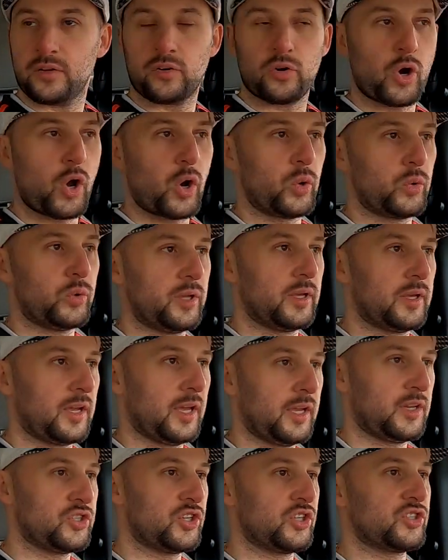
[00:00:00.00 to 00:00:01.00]
road.
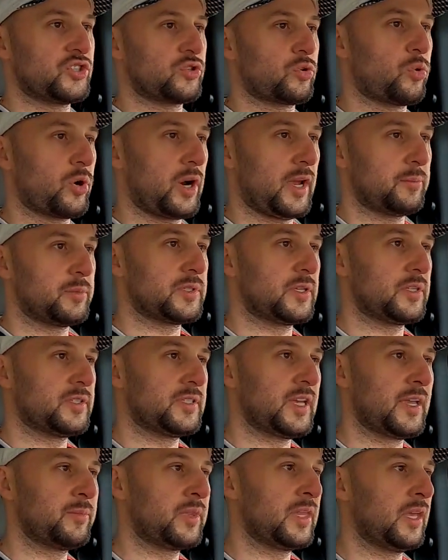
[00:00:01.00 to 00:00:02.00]
It just grips.
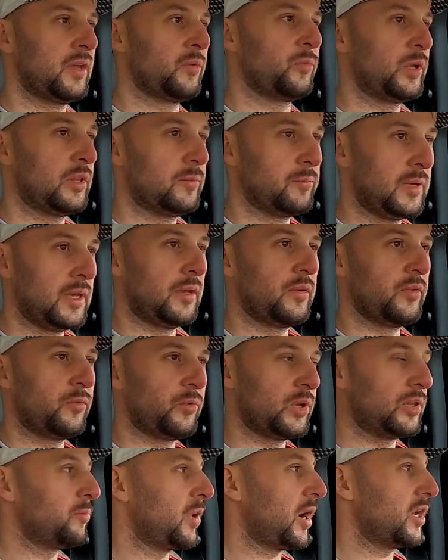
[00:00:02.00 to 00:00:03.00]
Same thing
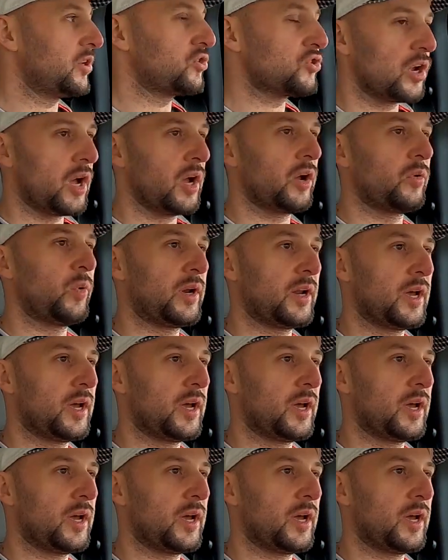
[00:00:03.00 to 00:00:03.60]
with my truck.